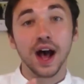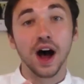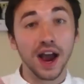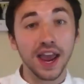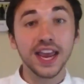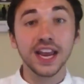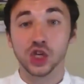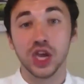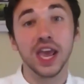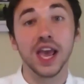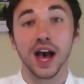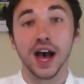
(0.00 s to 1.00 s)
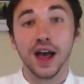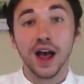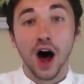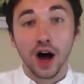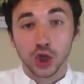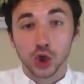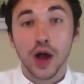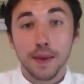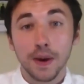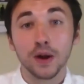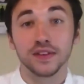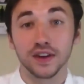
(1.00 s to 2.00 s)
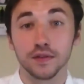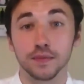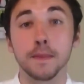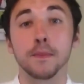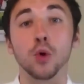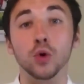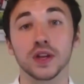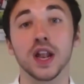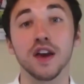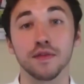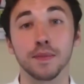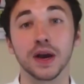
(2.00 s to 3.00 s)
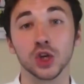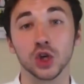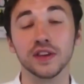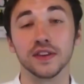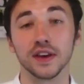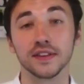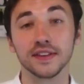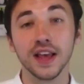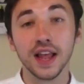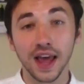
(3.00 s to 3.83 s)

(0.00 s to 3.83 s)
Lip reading: are each here are dry bones that have been brought to life by Jesus.